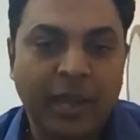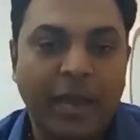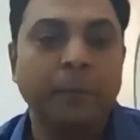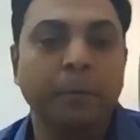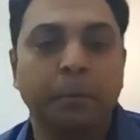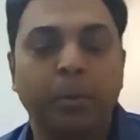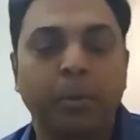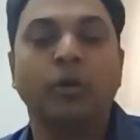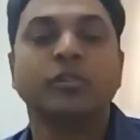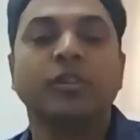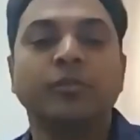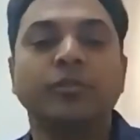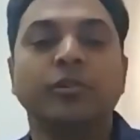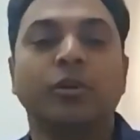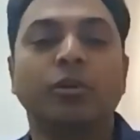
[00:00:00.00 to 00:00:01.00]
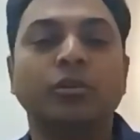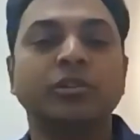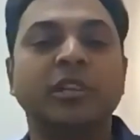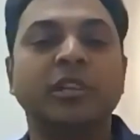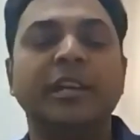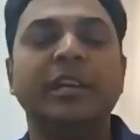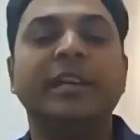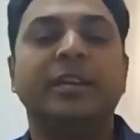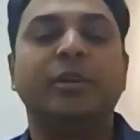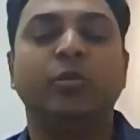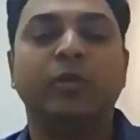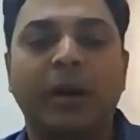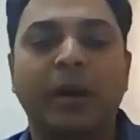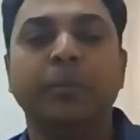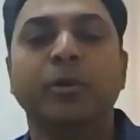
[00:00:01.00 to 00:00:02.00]
and both of those lead
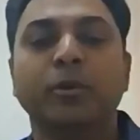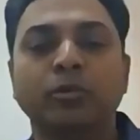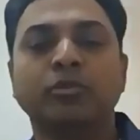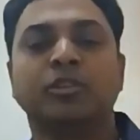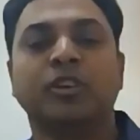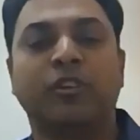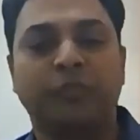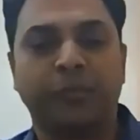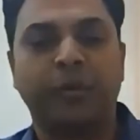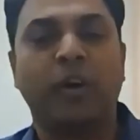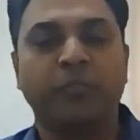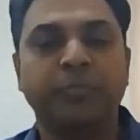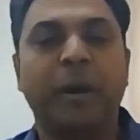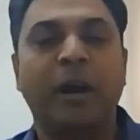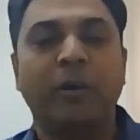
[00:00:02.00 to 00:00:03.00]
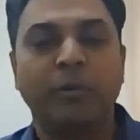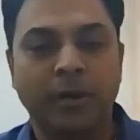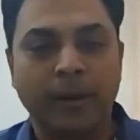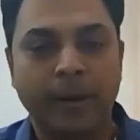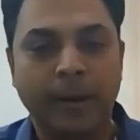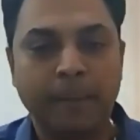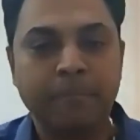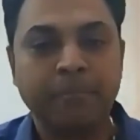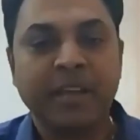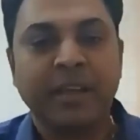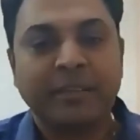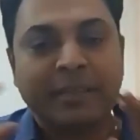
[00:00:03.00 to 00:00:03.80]
to abuse of power.